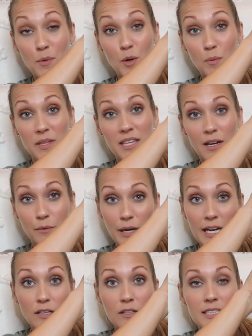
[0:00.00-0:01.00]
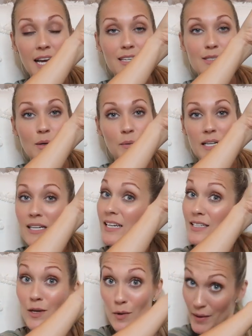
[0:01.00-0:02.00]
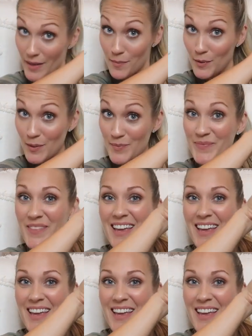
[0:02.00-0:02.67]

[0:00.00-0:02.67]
the pool, but then it rained all day, so we didn't get to go by the pool.